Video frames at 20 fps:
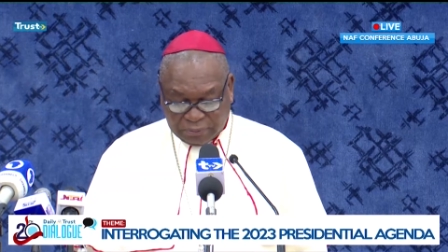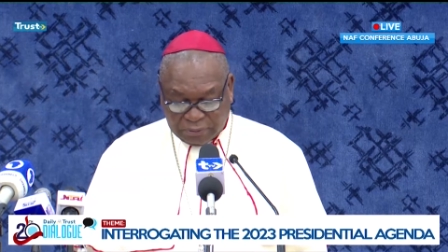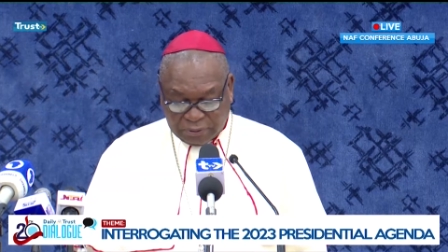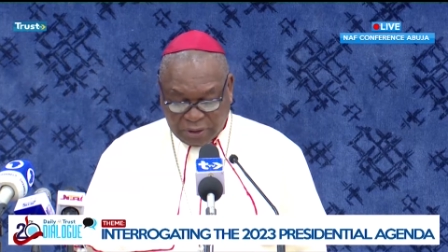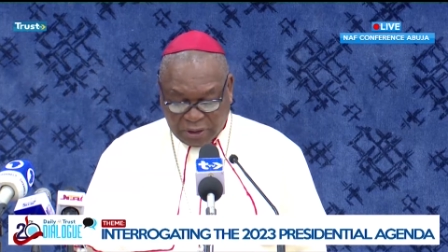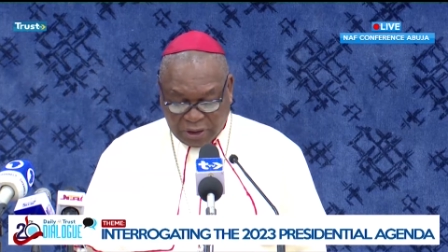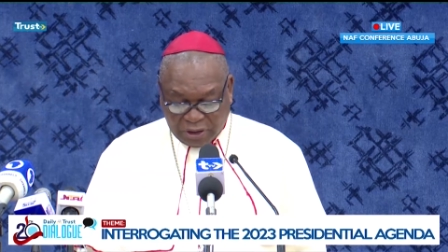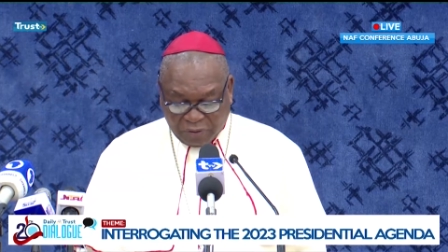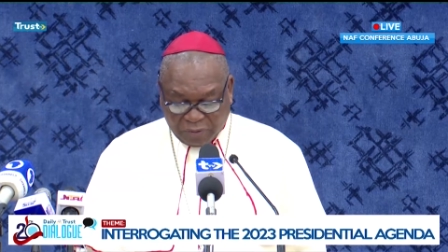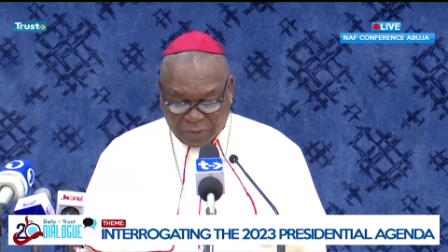
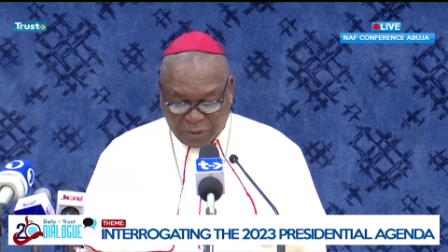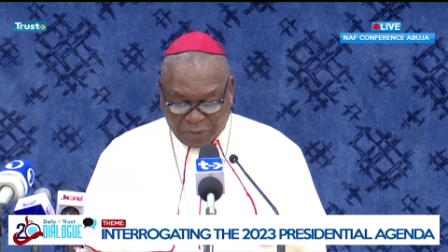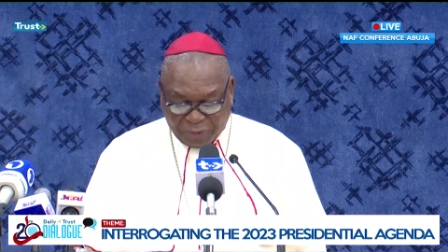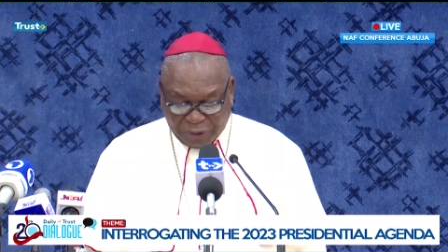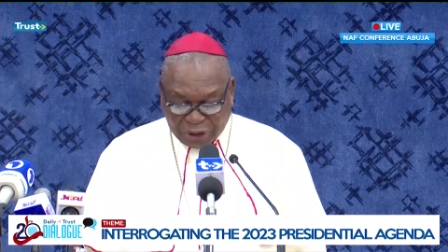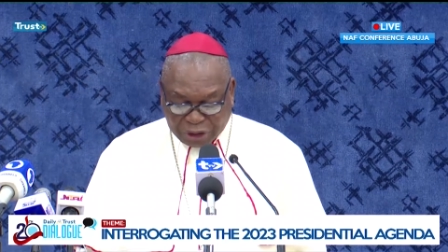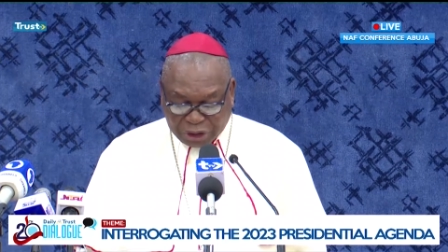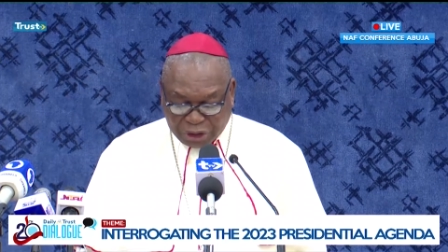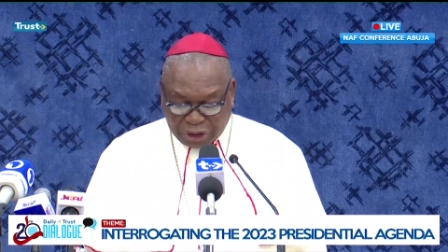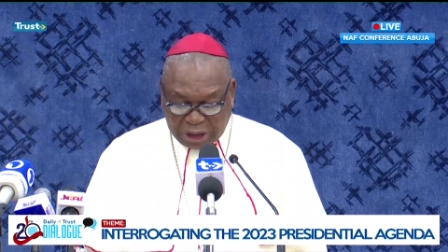small
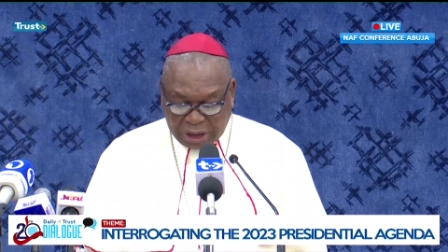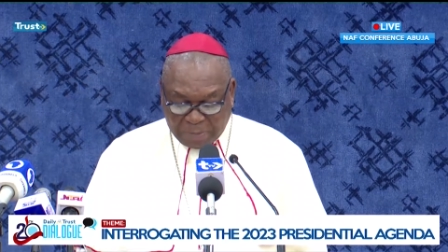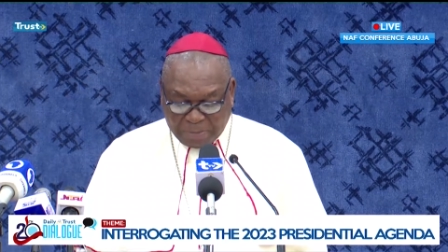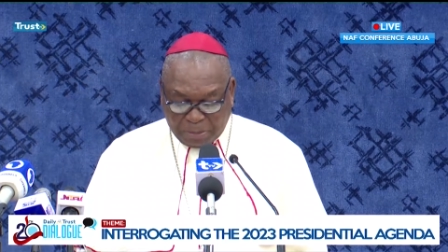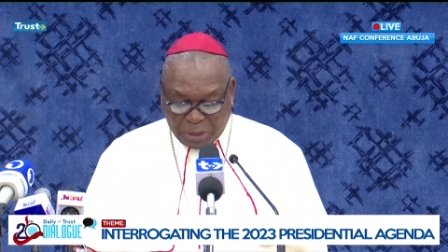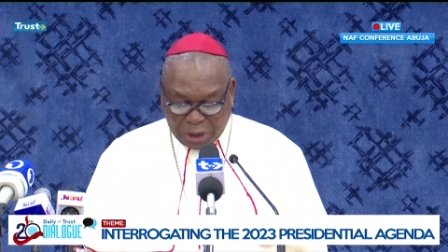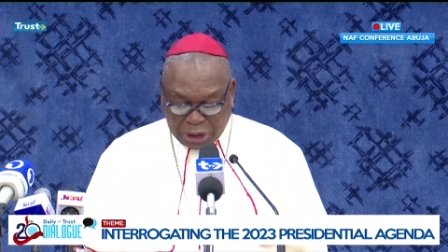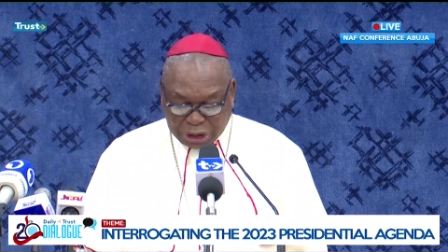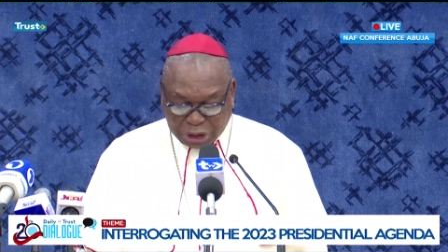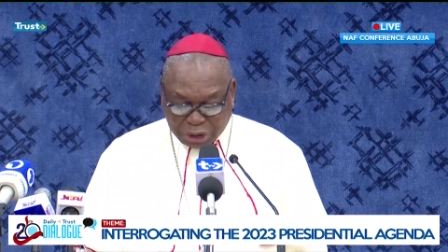group
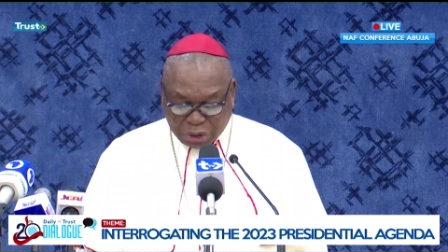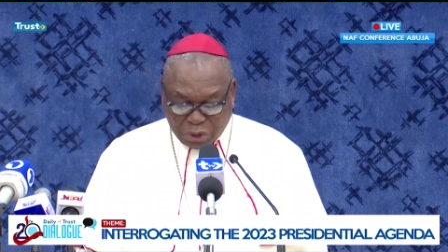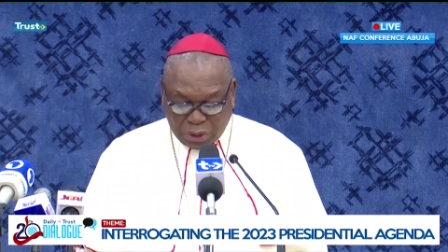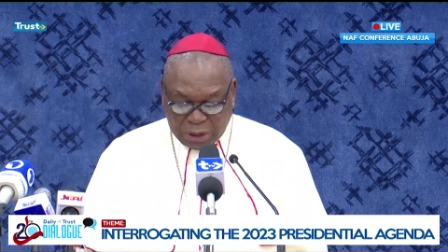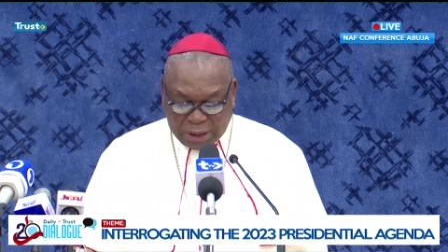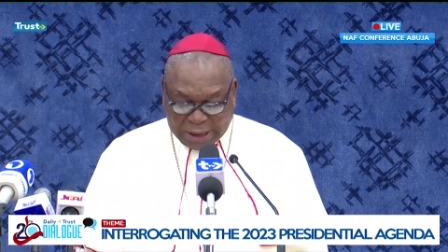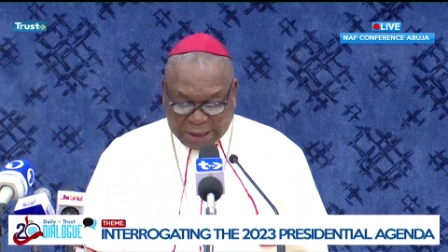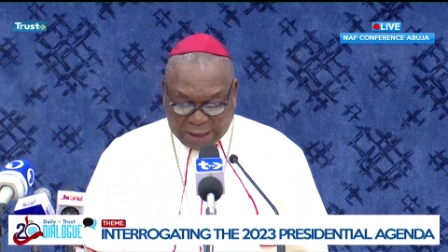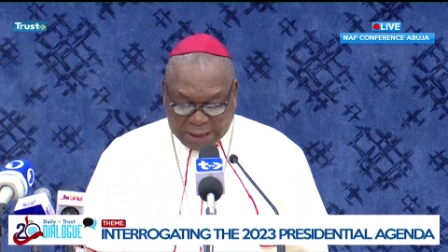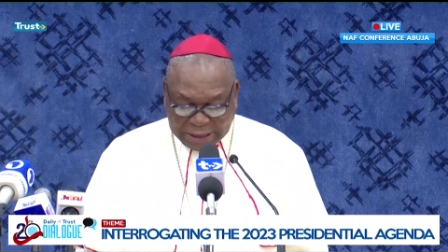
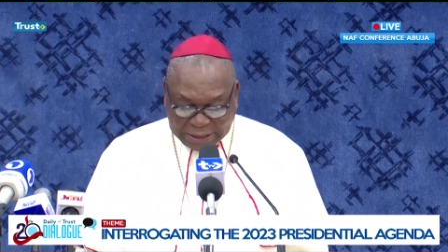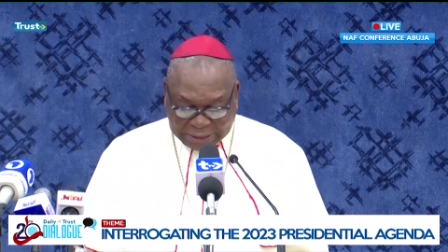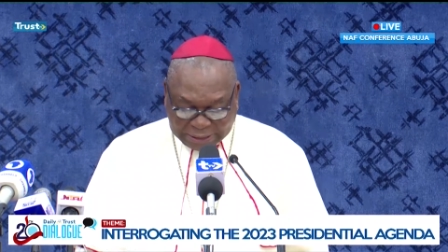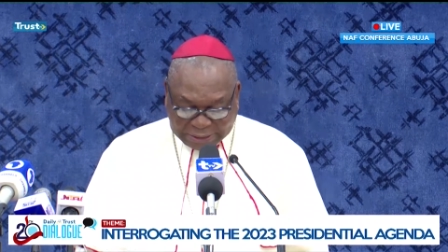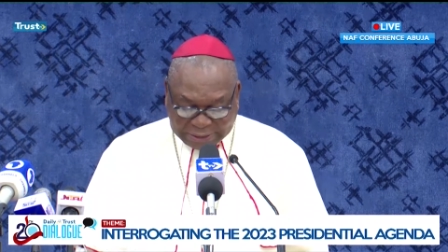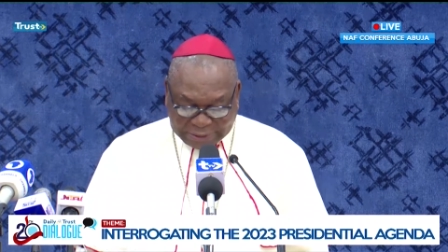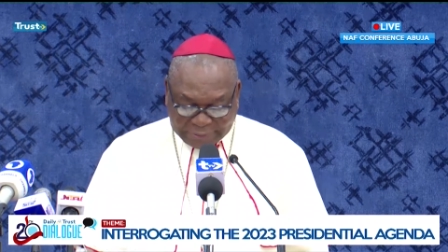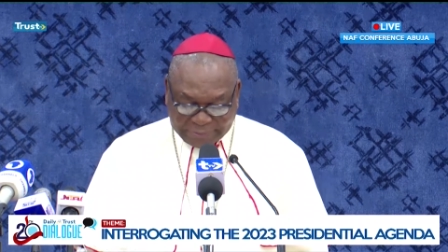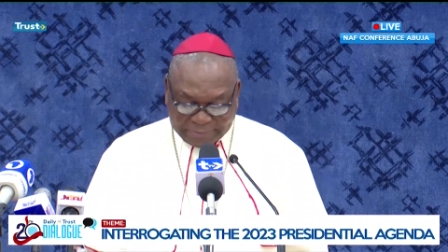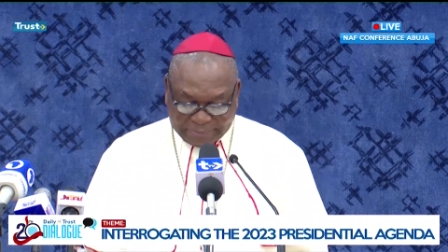of
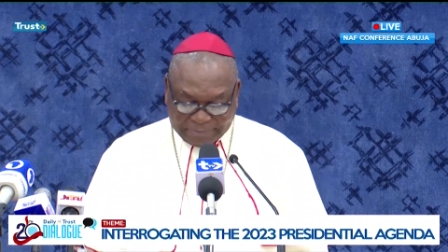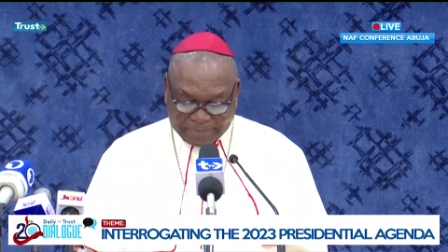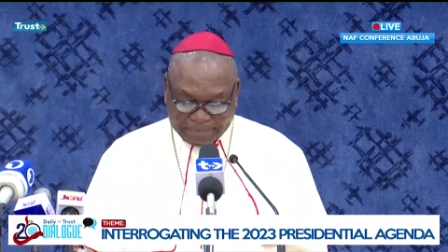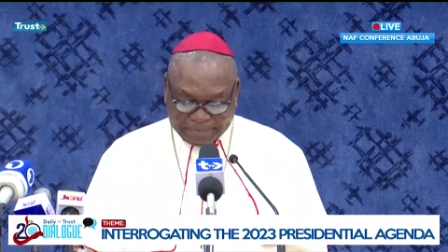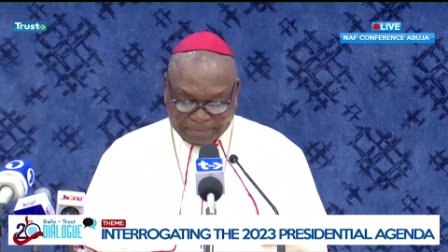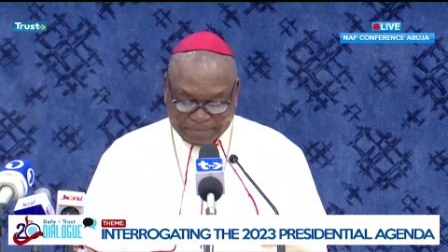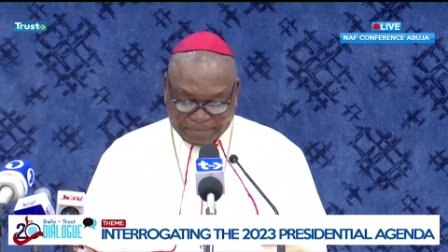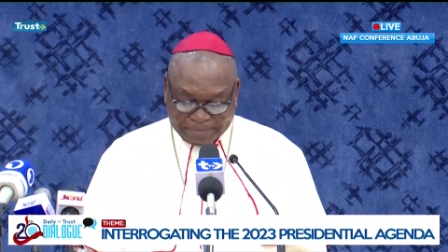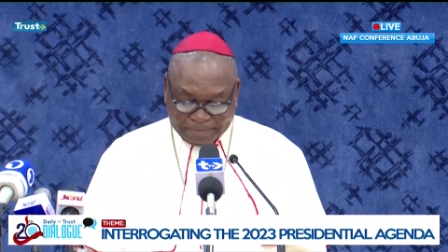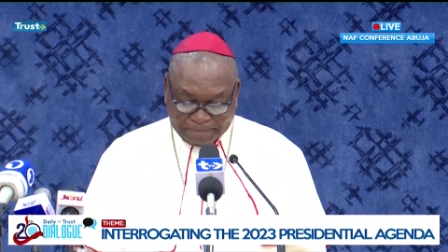
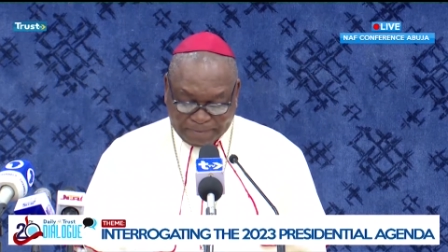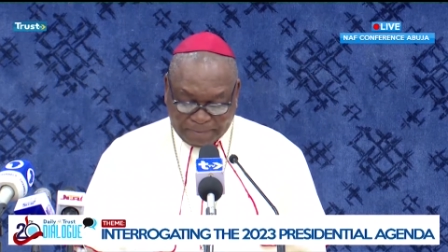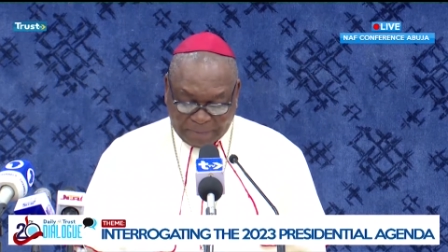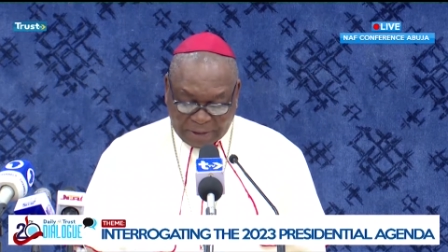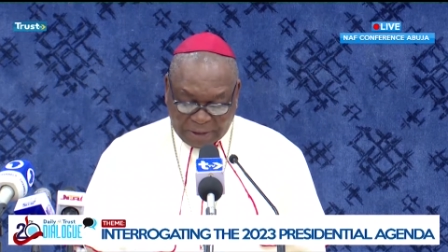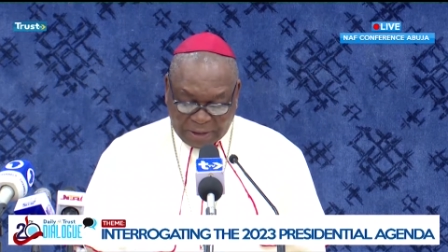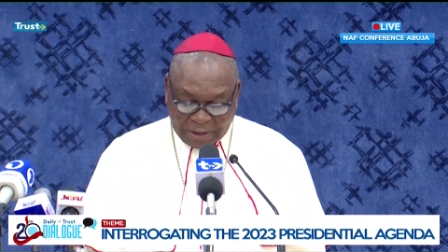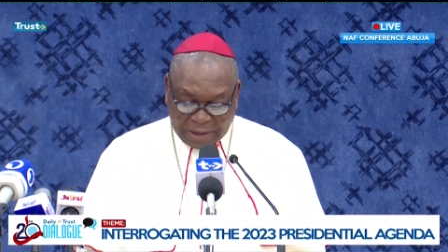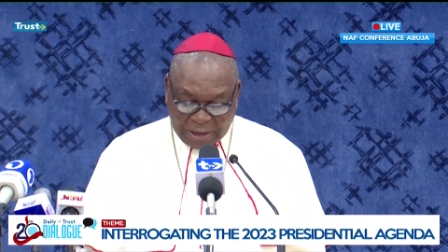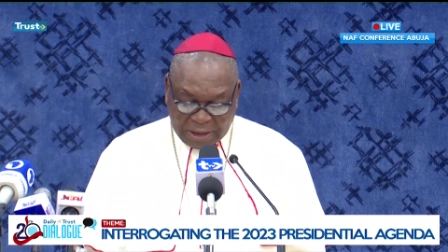professional
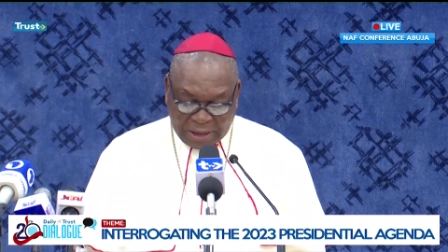political